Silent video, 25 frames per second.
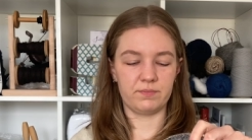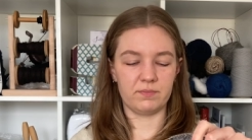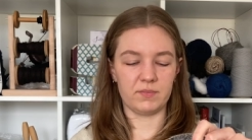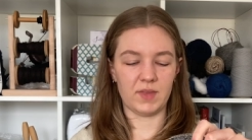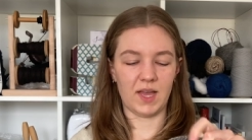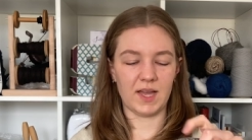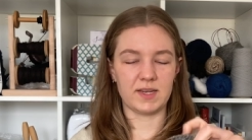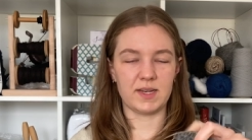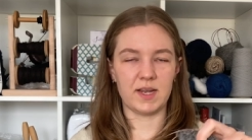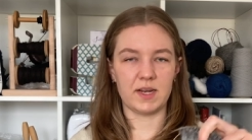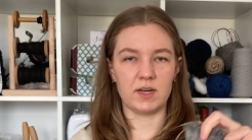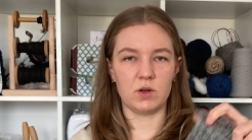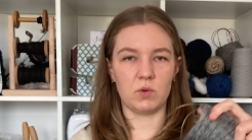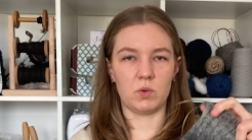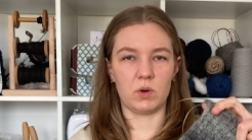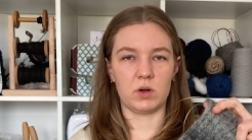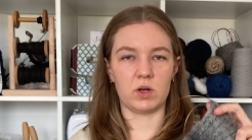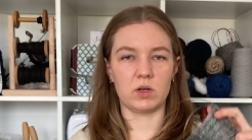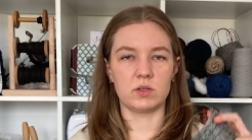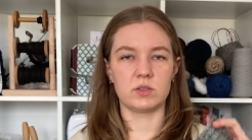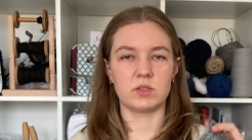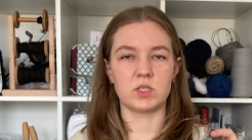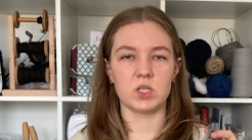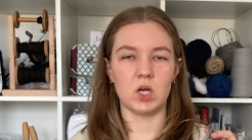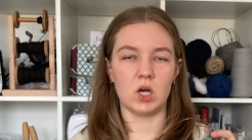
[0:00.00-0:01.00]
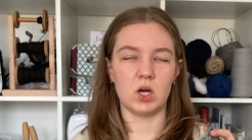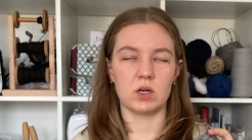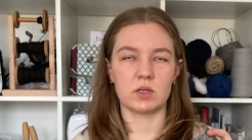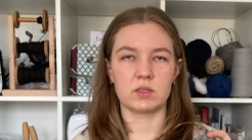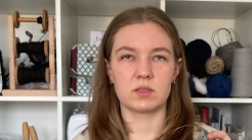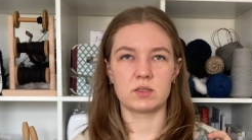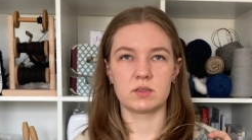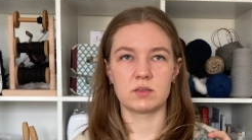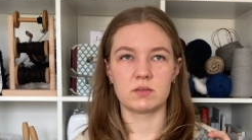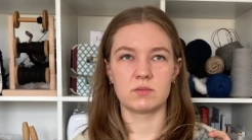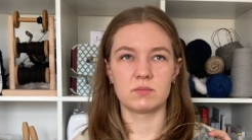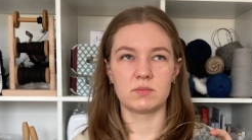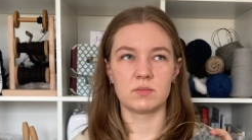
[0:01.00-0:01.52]
I tend to work on
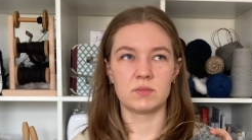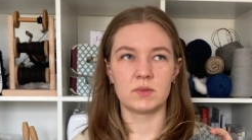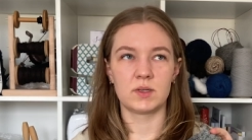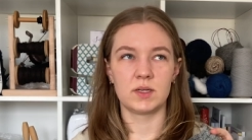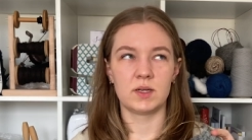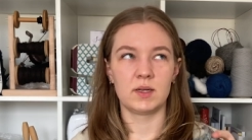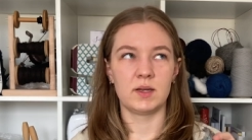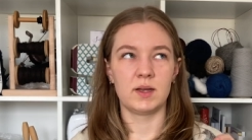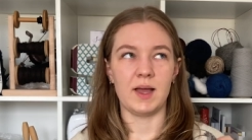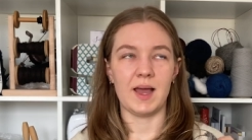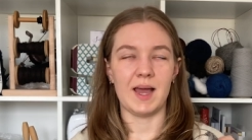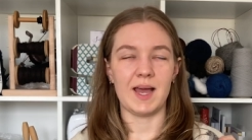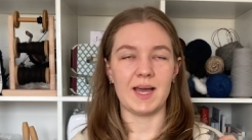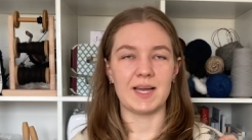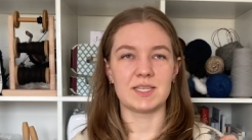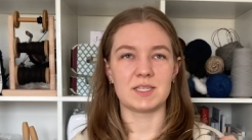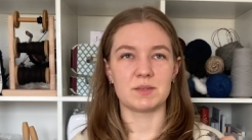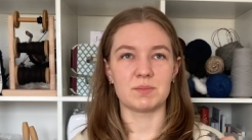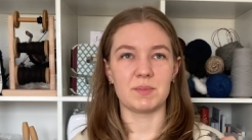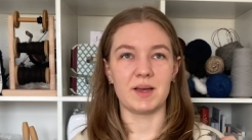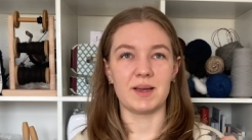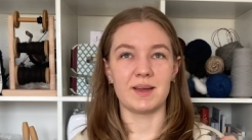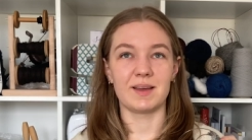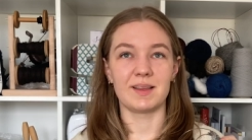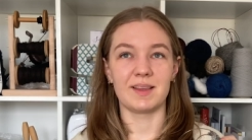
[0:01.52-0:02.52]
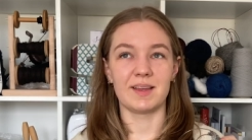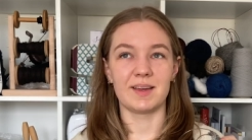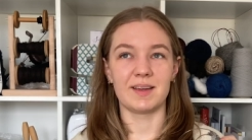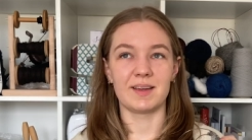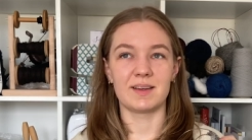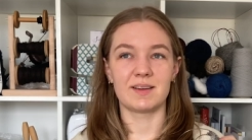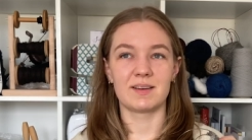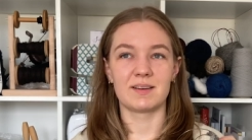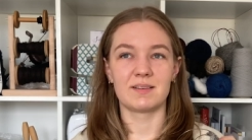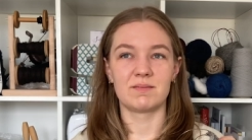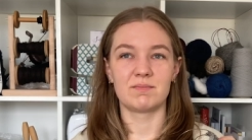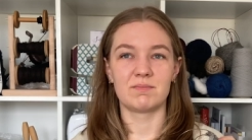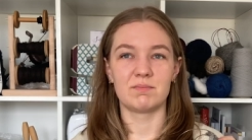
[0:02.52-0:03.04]
socks as my
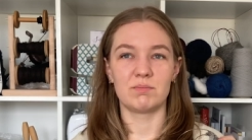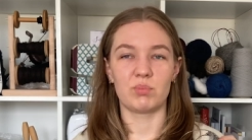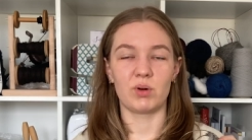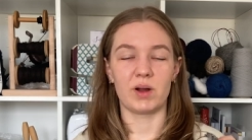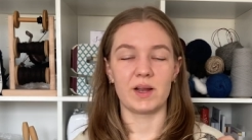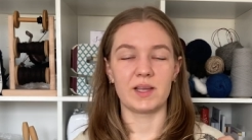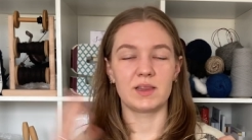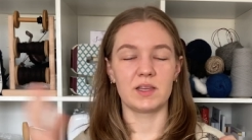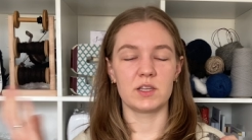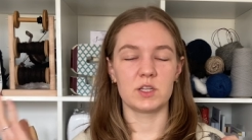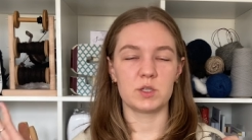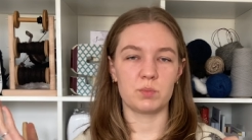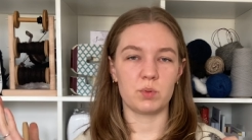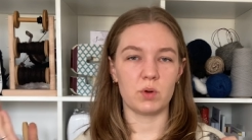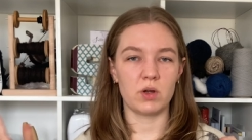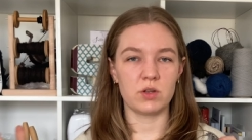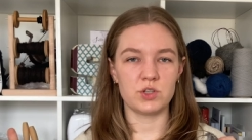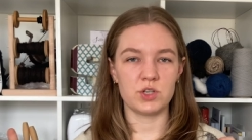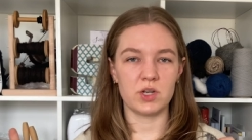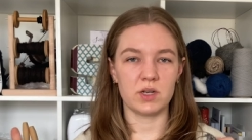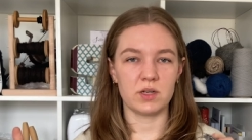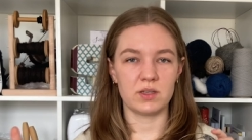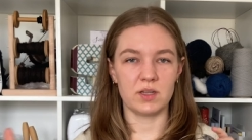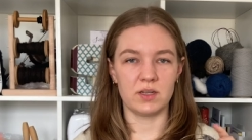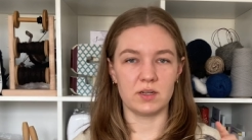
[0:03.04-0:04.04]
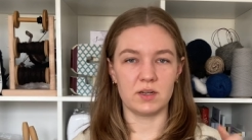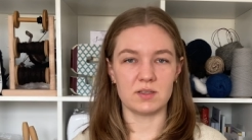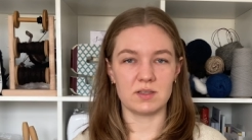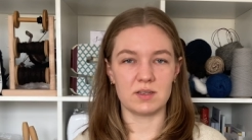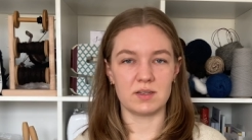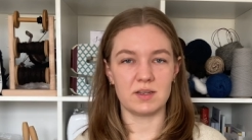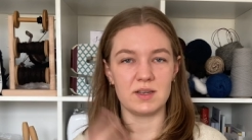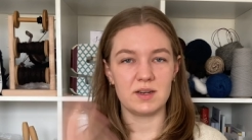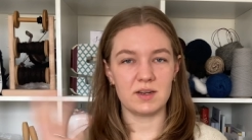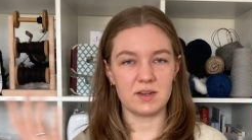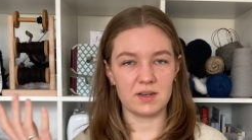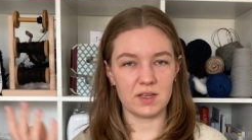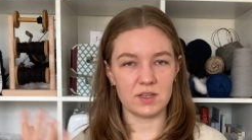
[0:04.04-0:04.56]
like brainless project that doesn't
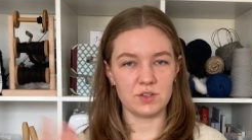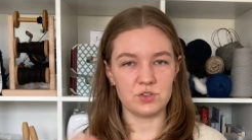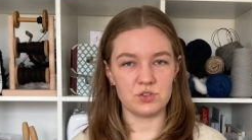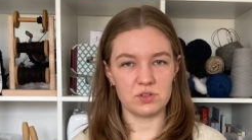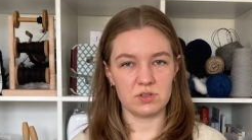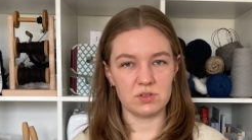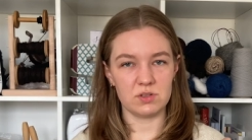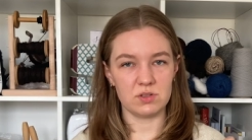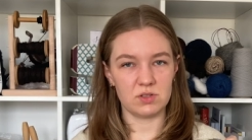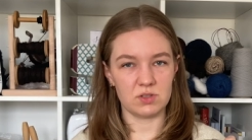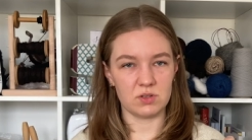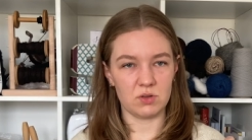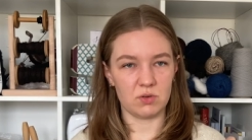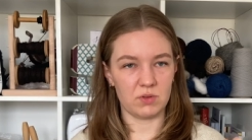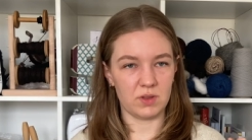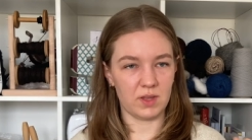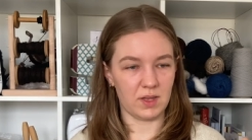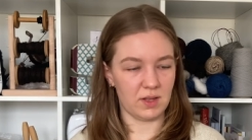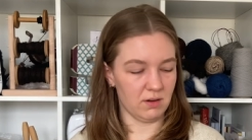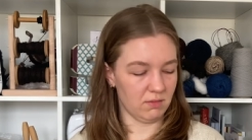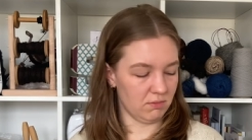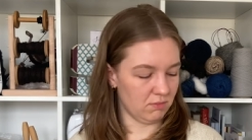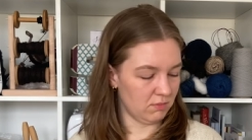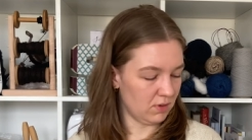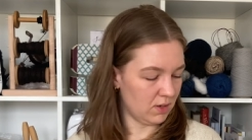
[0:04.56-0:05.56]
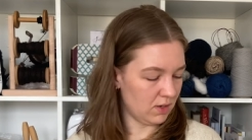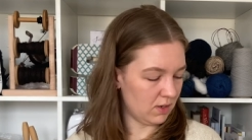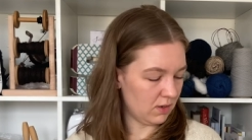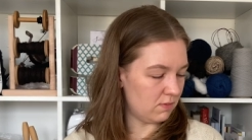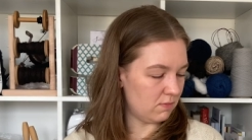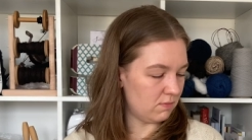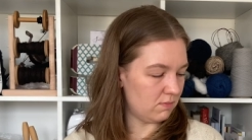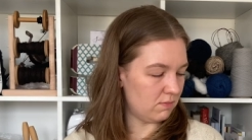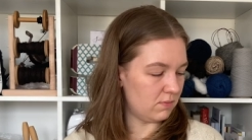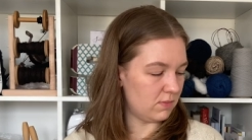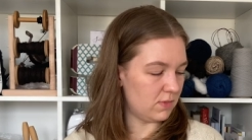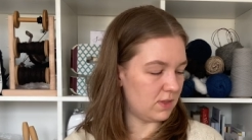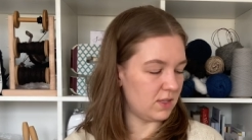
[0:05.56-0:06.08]
need attention. So then
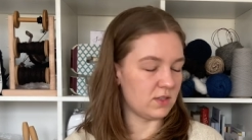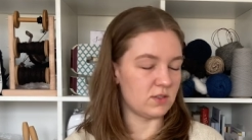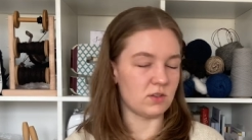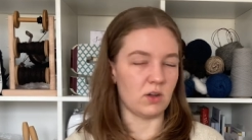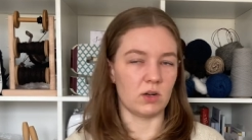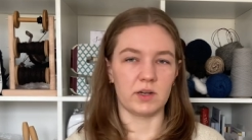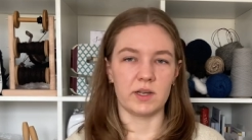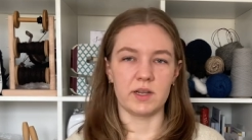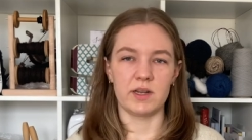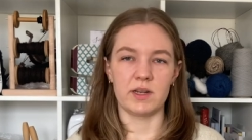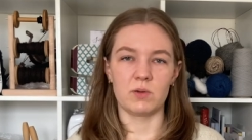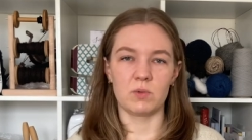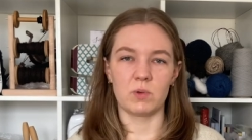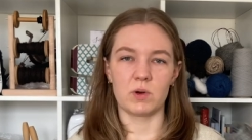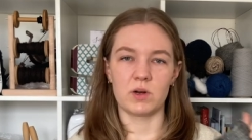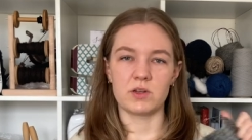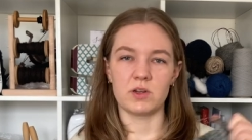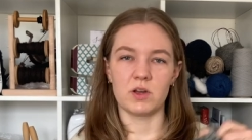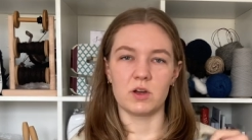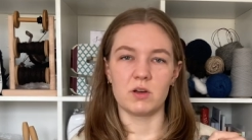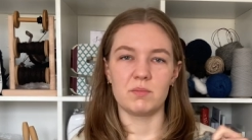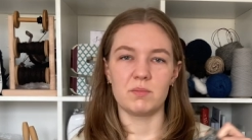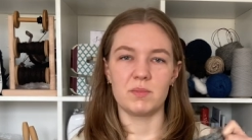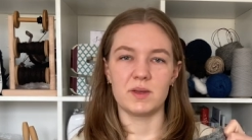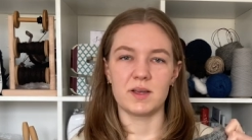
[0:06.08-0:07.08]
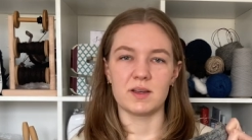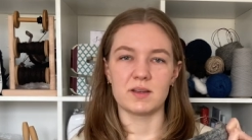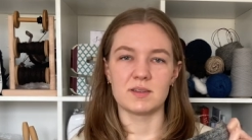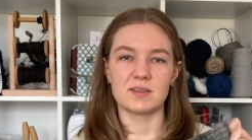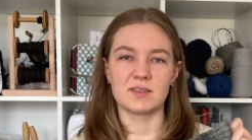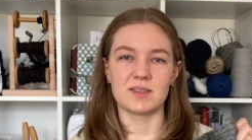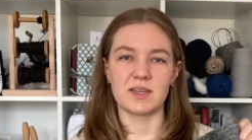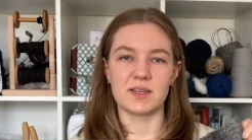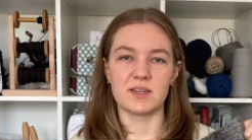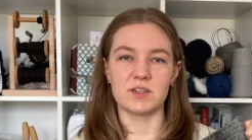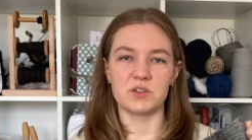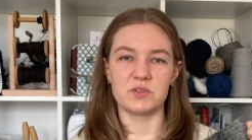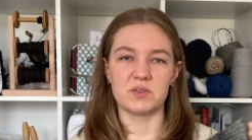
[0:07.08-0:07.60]
these aren't getting worked on because
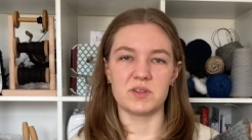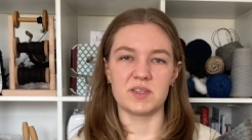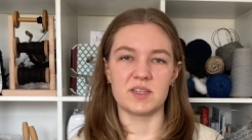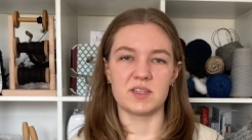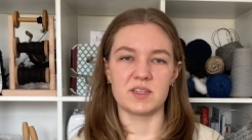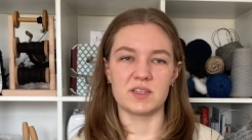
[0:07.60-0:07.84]
they do need